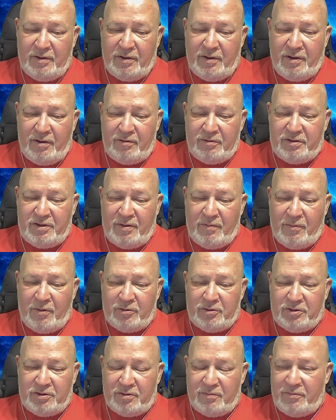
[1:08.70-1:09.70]
Here's the
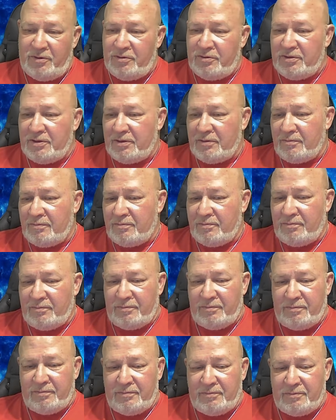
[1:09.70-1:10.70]
emotional music.
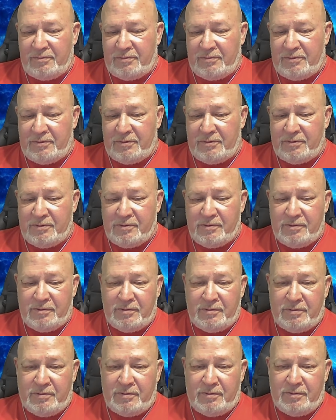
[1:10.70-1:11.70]
So
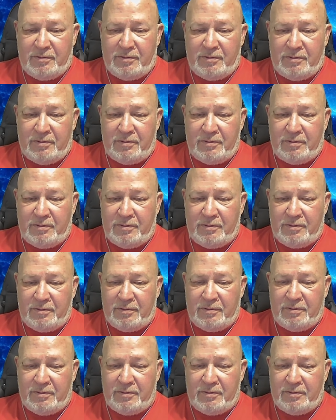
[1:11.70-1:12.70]

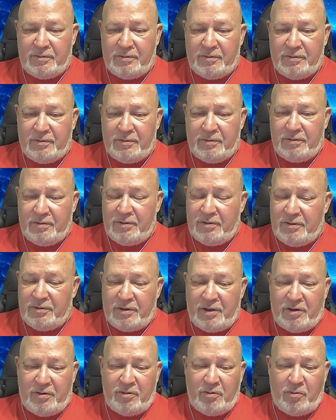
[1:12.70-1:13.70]
I
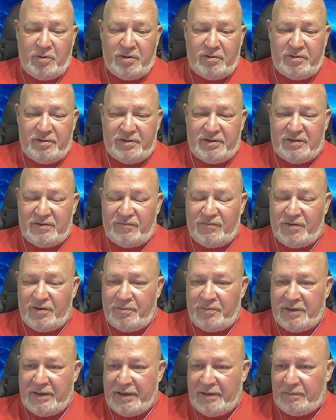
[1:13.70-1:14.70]
don't know where this is
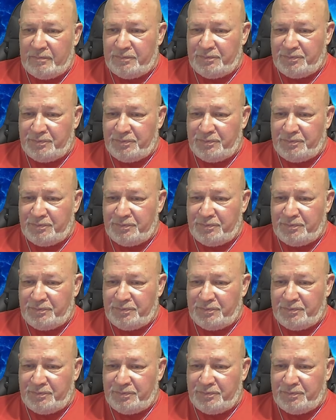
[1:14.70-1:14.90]
filmed at.